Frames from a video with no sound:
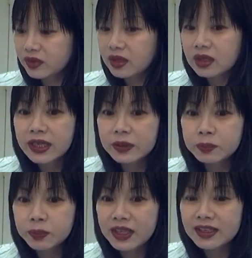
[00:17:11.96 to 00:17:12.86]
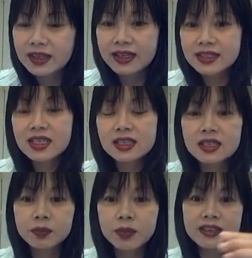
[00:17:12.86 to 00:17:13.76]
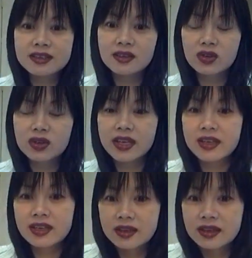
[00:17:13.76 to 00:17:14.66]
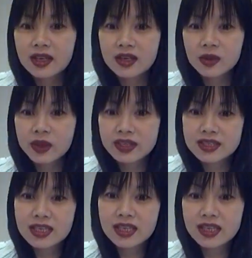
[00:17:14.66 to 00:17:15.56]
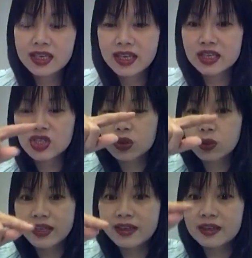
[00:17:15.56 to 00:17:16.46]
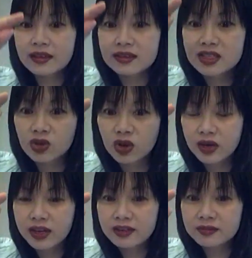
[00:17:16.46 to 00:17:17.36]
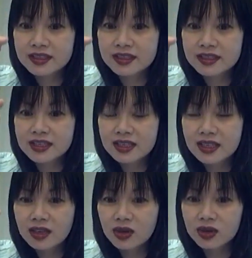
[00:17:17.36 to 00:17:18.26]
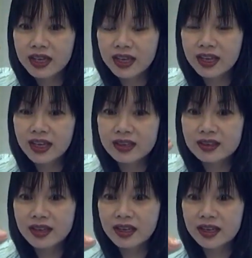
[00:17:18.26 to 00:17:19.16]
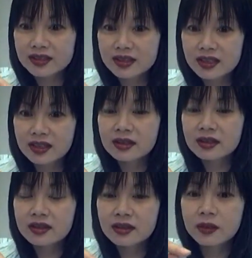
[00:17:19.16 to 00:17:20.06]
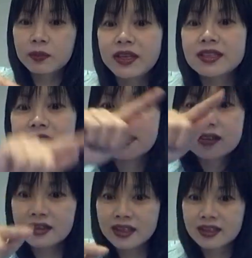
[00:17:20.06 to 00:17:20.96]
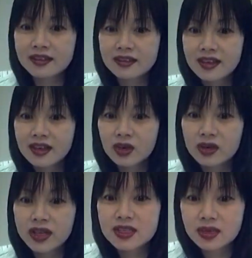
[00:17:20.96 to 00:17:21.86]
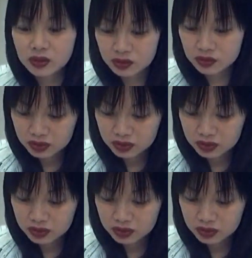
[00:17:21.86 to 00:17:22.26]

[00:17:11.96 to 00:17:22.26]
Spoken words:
early beat. I think the beat. Okay, when they see EKG, when it starting beats. Okay, and the beats earlier. Okay, so